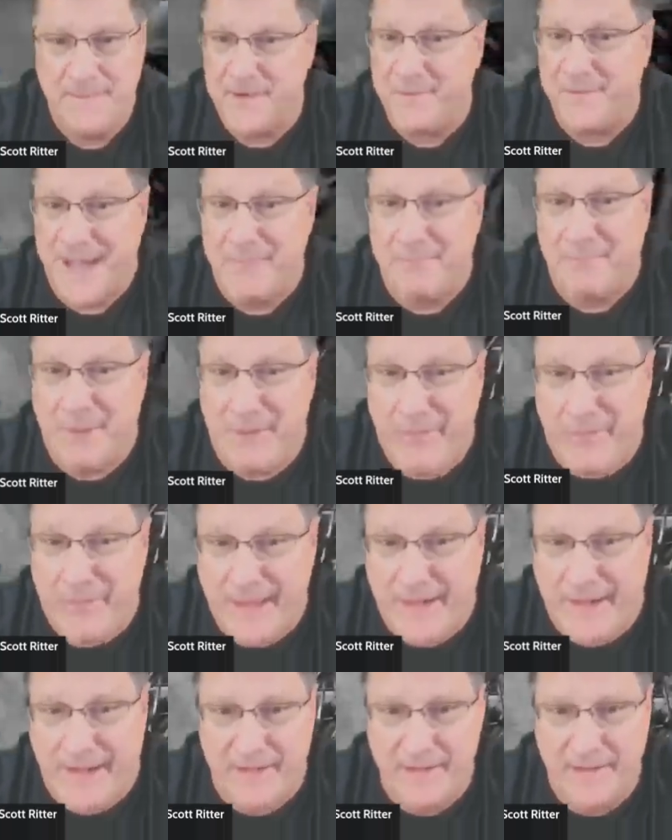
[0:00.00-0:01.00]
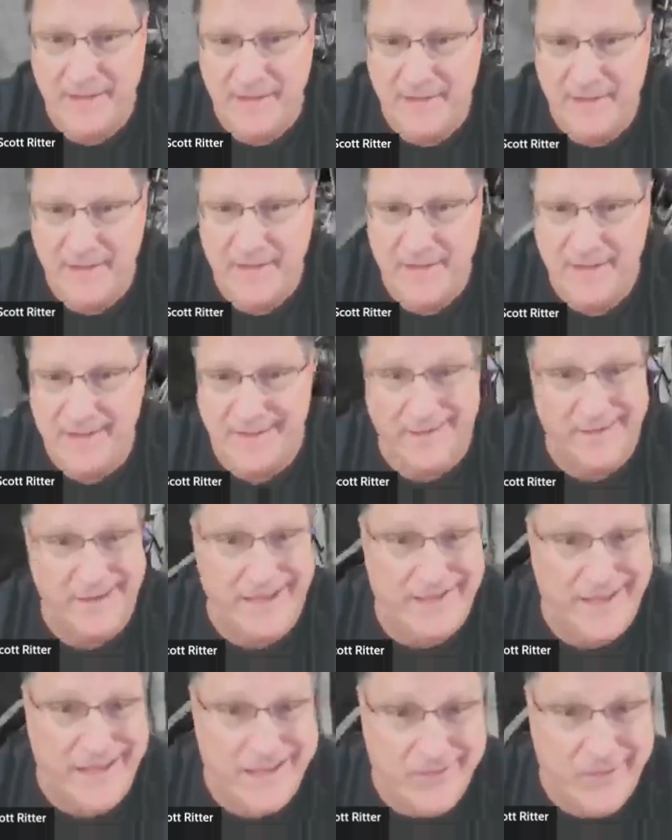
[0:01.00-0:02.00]
They're not pathetic. They're
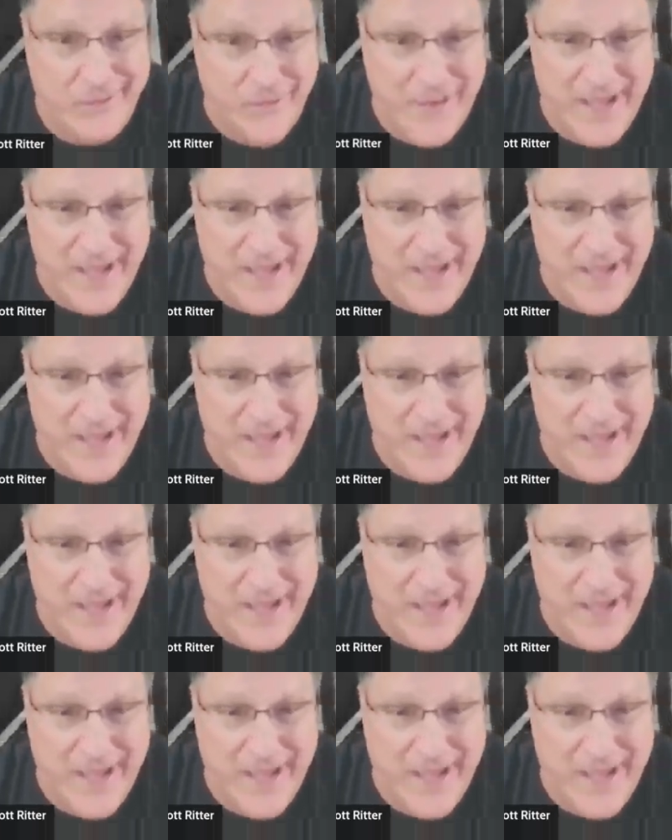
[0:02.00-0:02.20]
not like the